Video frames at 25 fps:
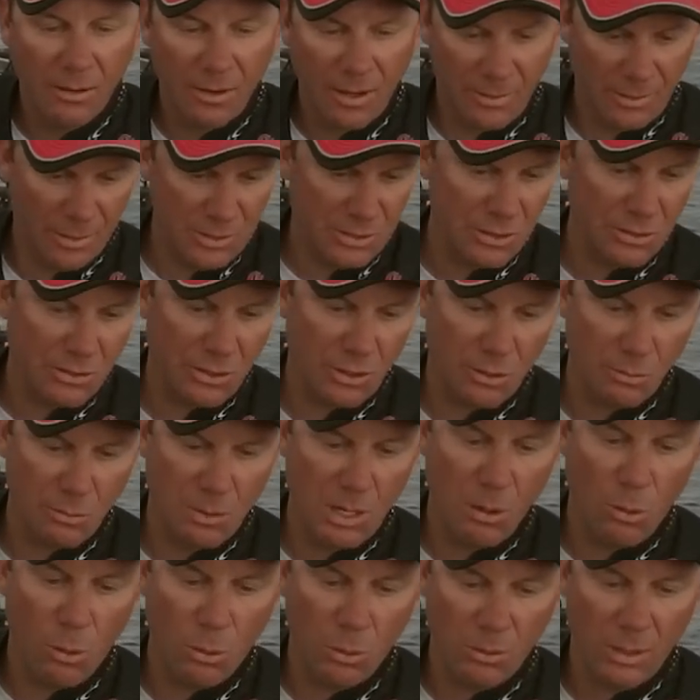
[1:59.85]
Now this is a three
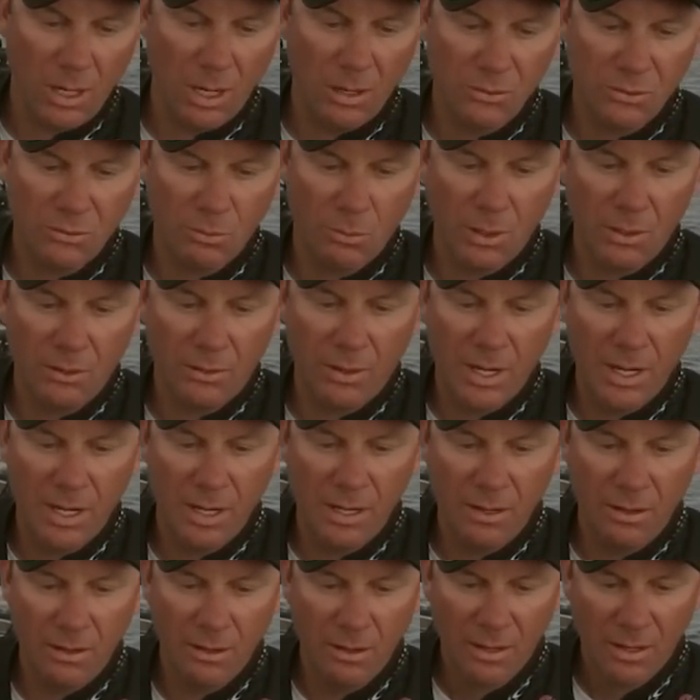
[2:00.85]
quarter ounce one right
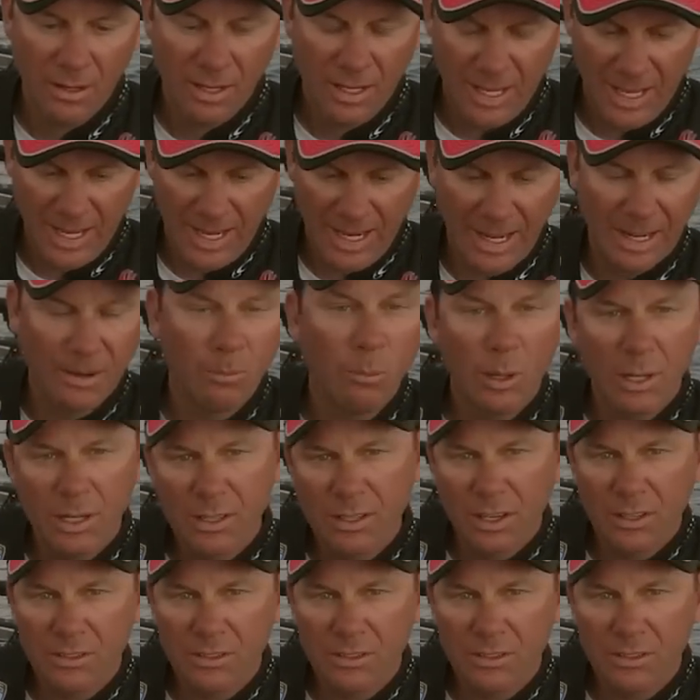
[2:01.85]
here. And what it